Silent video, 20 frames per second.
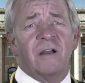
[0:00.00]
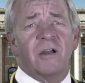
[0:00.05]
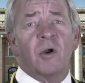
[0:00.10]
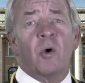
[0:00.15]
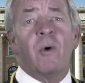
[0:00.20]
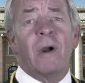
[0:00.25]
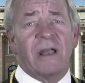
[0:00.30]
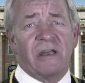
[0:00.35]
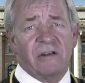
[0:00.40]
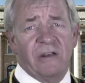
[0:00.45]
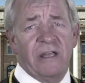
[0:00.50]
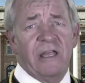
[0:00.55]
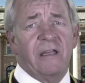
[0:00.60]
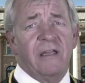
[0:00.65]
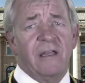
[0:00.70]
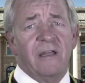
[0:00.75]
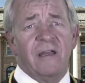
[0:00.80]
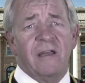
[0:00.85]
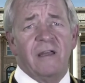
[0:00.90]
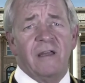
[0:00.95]
quickly.
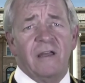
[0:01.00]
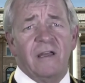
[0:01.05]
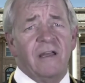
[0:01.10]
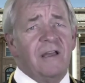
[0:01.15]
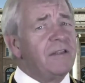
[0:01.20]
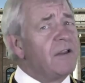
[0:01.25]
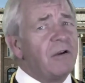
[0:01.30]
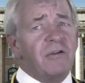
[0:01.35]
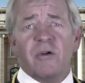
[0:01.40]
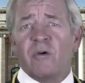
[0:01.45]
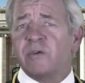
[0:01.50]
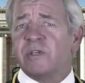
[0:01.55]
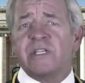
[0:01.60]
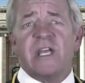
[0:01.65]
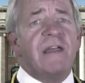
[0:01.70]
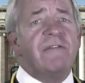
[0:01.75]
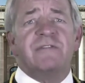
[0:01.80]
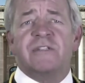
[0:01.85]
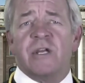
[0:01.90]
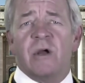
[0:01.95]
There are no
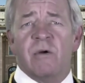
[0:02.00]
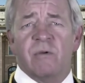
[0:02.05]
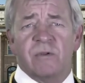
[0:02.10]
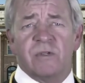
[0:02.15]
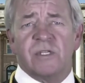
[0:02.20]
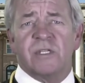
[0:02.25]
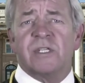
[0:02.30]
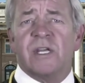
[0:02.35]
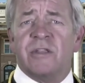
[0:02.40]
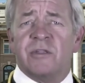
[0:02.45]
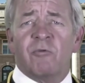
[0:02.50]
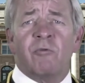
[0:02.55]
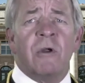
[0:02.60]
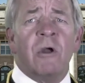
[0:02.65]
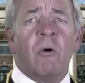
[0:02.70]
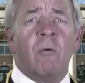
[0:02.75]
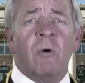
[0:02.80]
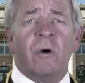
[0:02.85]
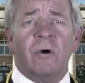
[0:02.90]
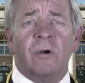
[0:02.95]
safe zones in the
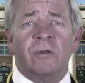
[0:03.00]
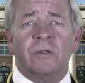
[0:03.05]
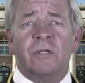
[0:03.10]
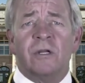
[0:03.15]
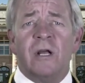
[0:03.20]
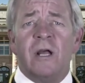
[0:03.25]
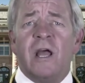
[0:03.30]
real world.